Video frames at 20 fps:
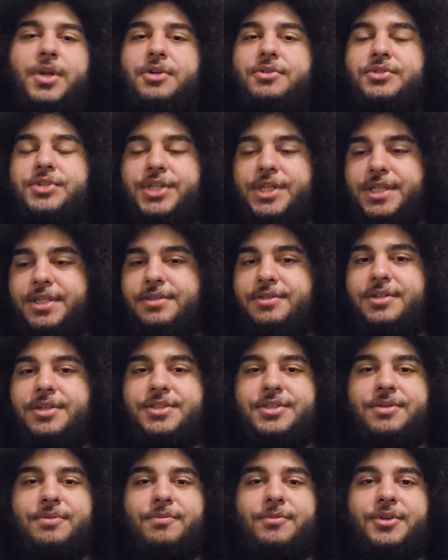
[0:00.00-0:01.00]
She
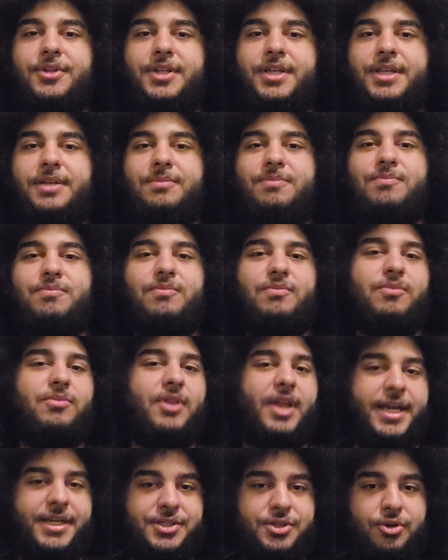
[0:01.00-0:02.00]
doesn't really
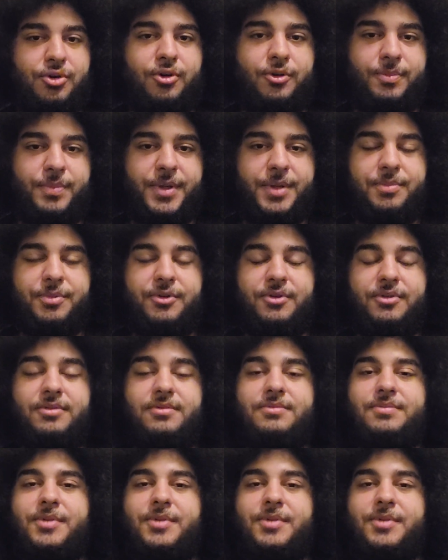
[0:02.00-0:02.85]
like to hurt people.